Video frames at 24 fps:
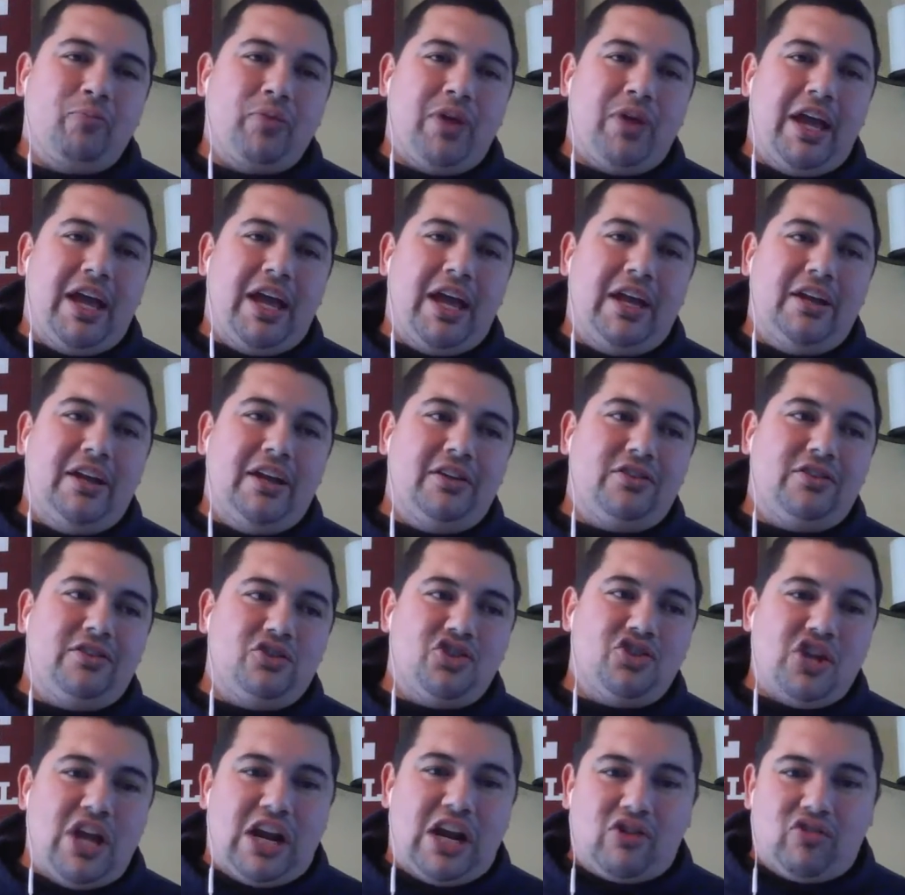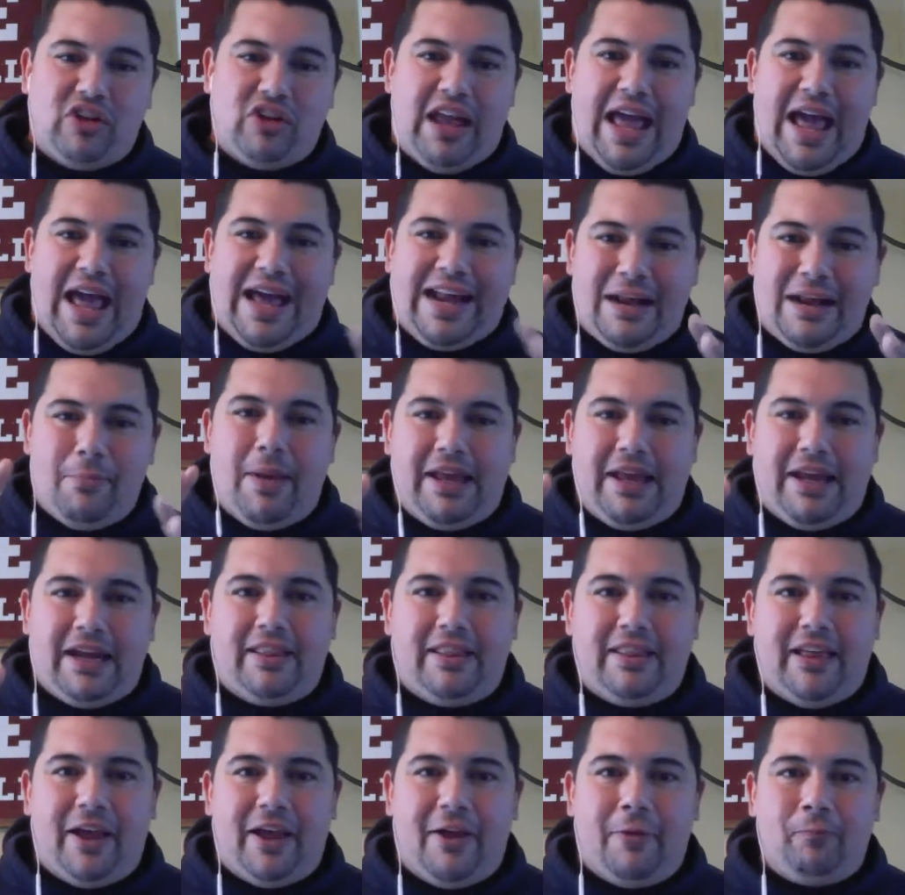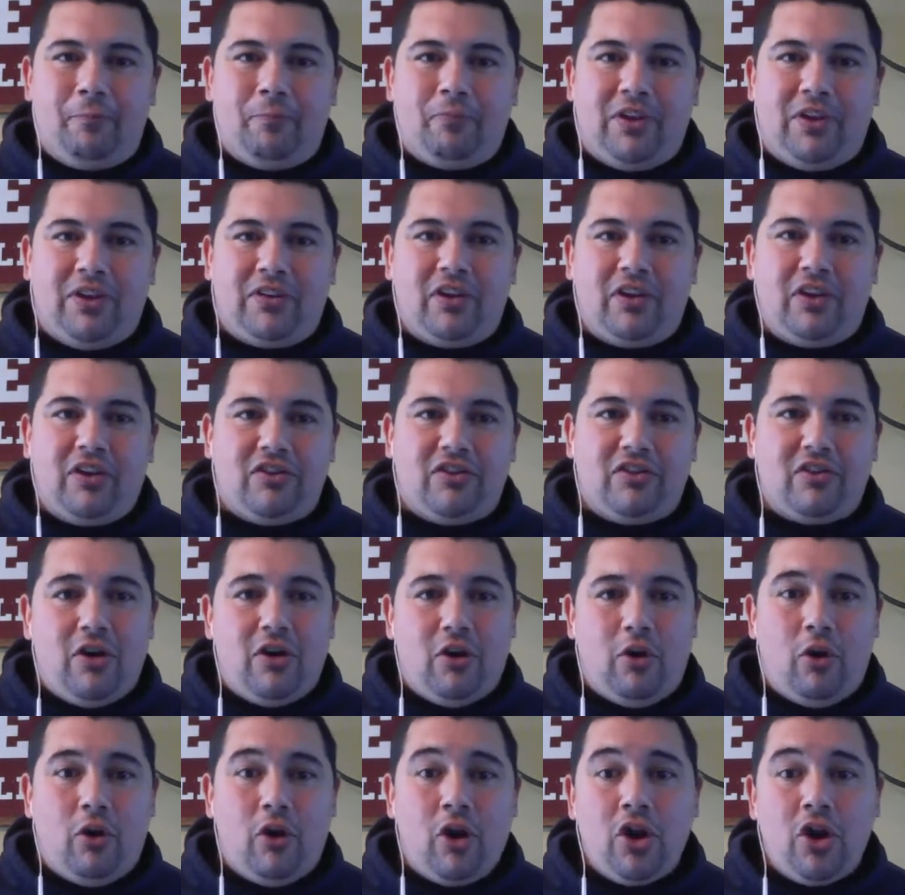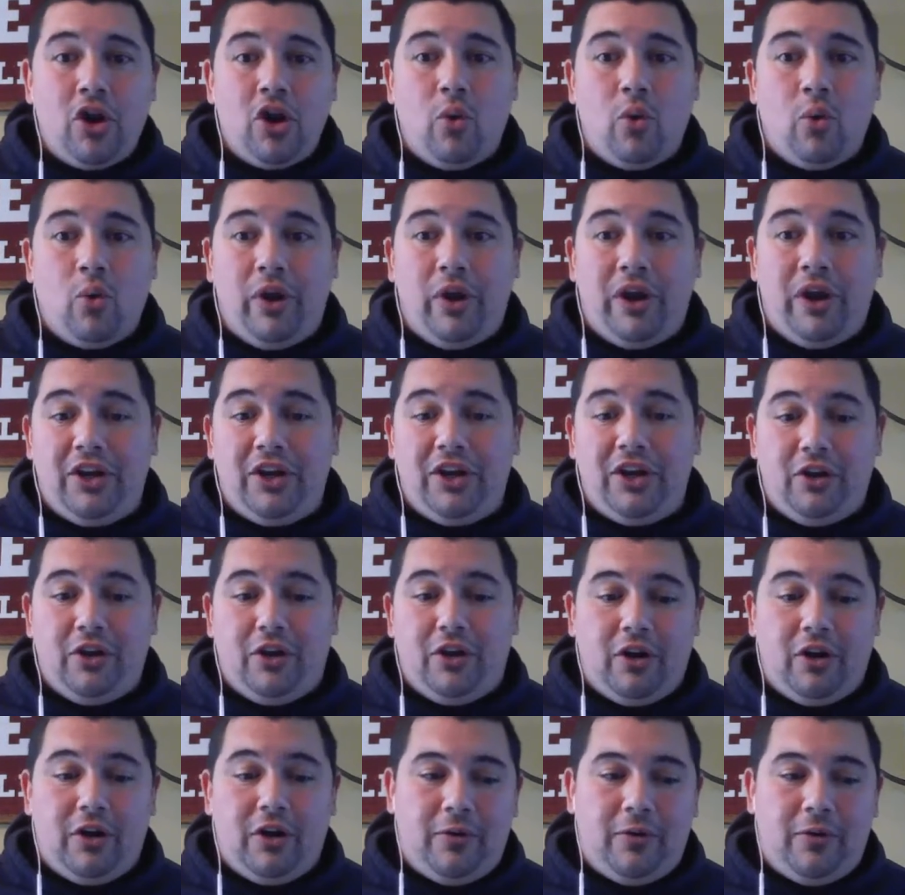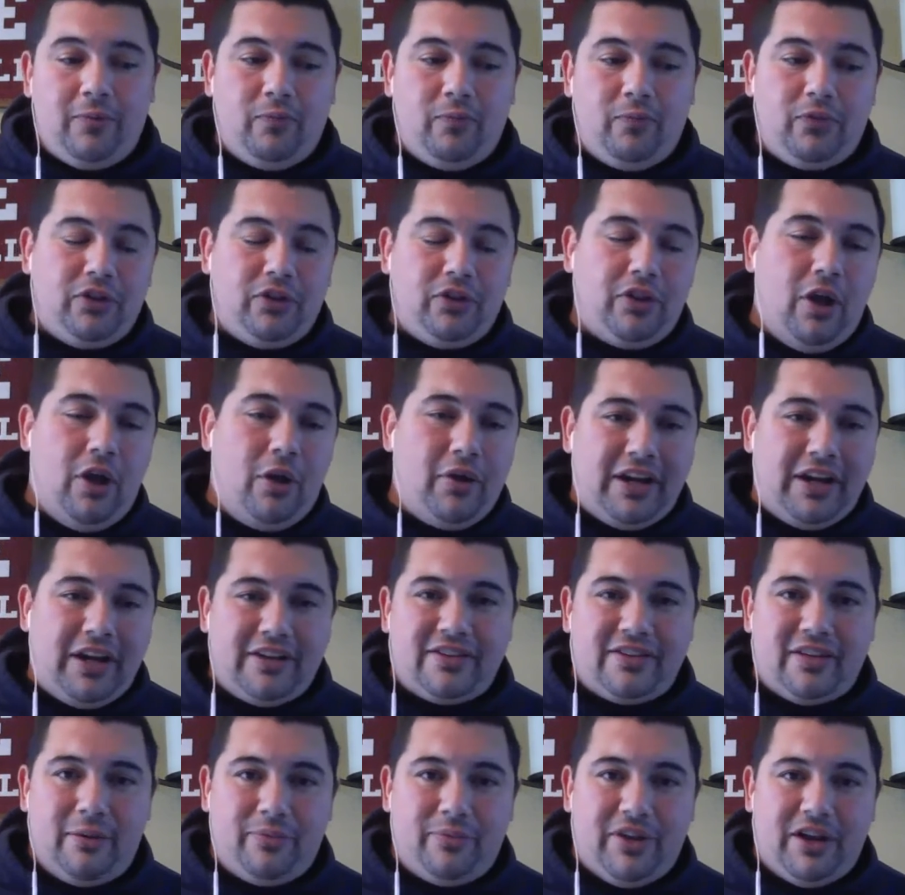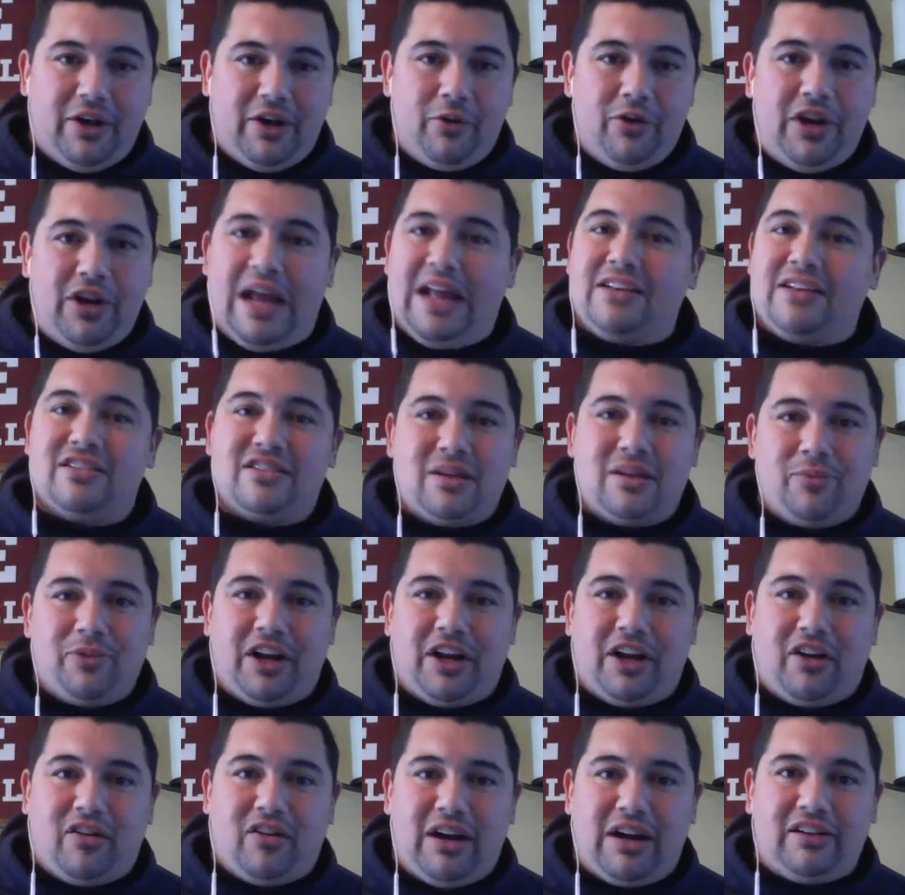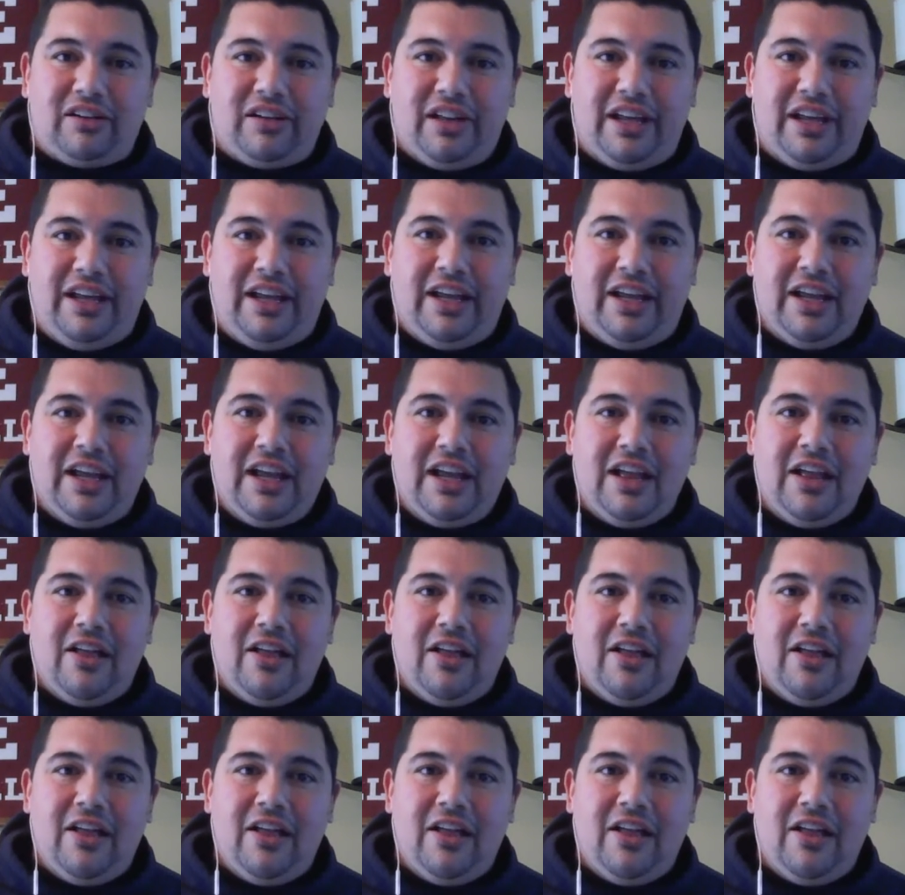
And so she actually animated them and said, so when you're loading something or you answer something correctly,